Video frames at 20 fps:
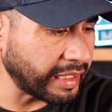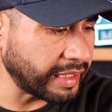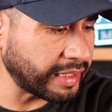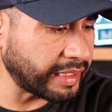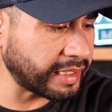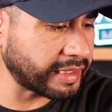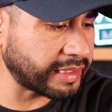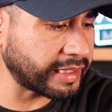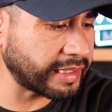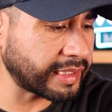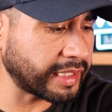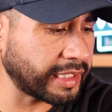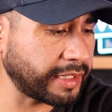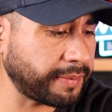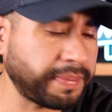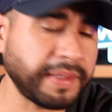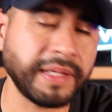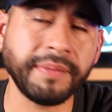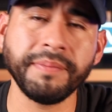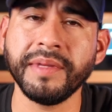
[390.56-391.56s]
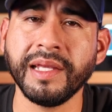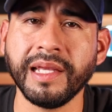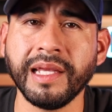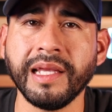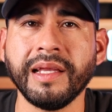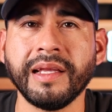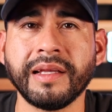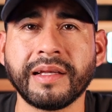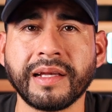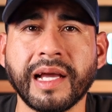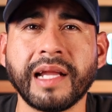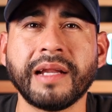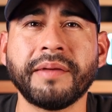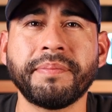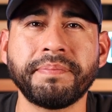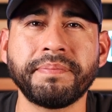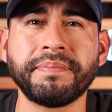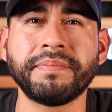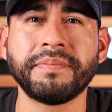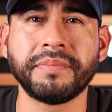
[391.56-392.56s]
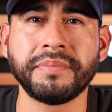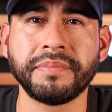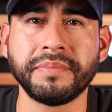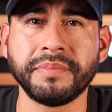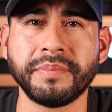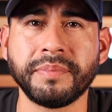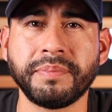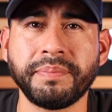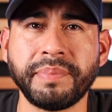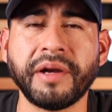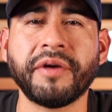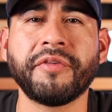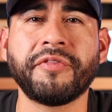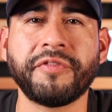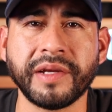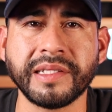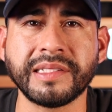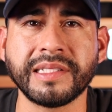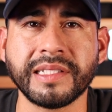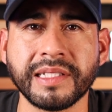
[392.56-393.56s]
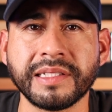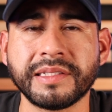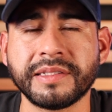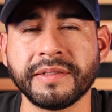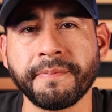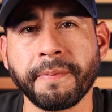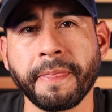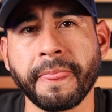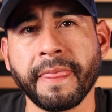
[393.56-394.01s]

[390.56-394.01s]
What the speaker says: this is going to be me kind of paraphrasing this.